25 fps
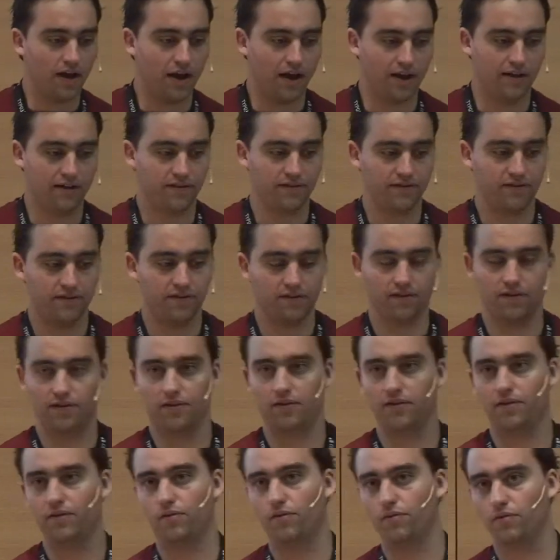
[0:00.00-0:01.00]
And
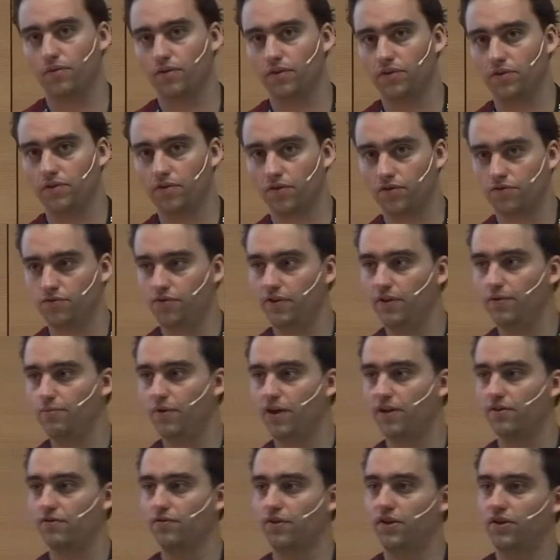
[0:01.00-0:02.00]
Doctrine
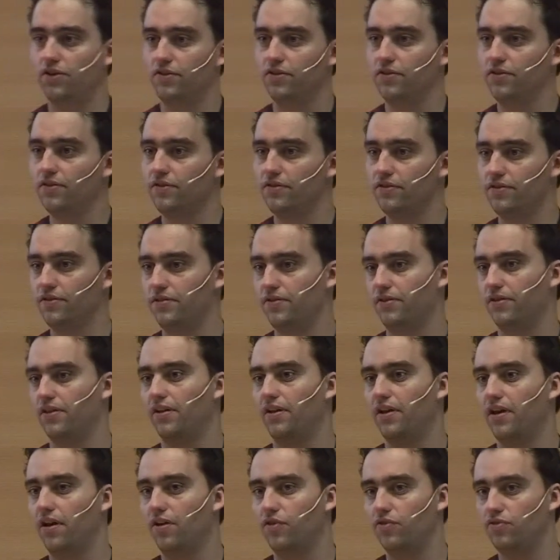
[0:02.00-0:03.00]
migrations
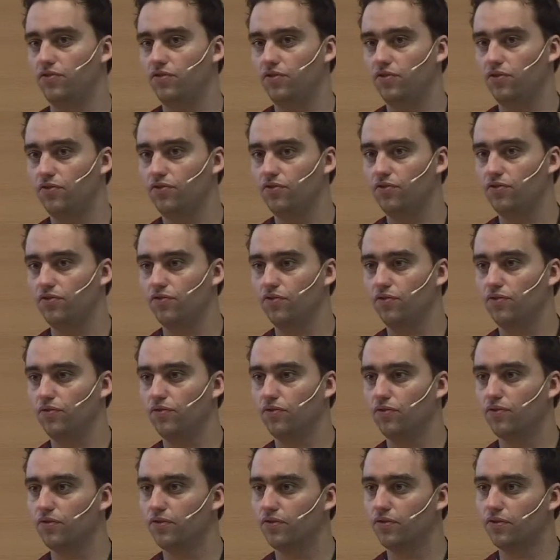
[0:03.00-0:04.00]
allows you
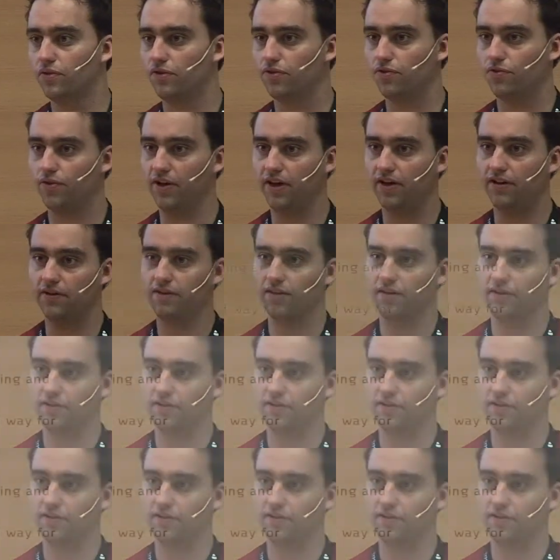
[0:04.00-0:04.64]
to create